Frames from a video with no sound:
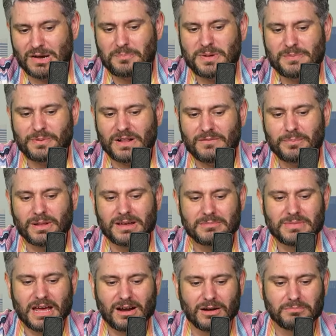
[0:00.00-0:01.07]
Some people have
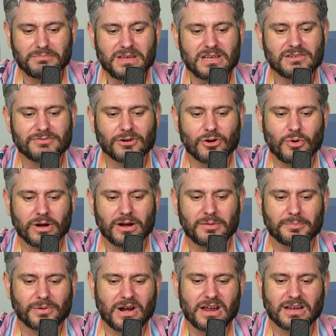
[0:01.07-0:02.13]
blamed that on me for
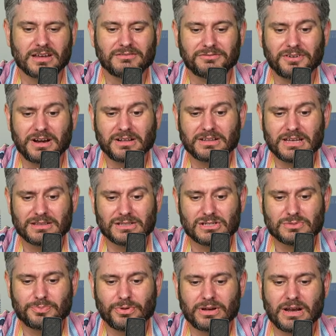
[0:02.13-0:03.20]
going on break. And frankly, at
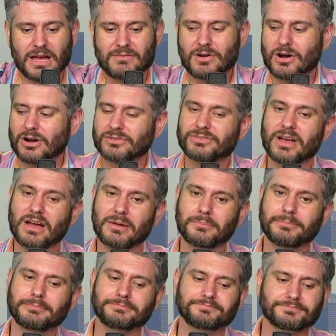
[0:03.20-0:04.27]
this point, I have a hard
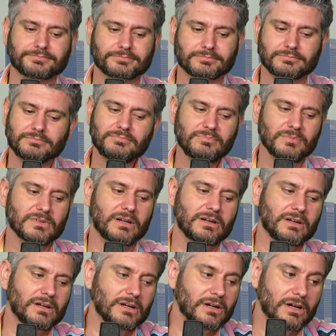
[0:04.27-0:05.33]
time
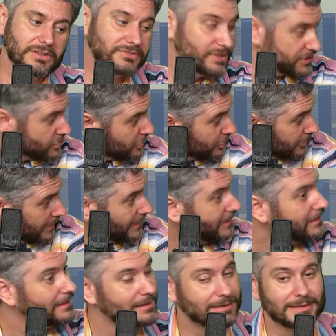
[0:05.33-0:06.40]

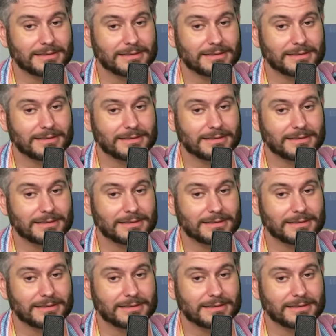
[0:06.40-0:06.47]
disagreeing.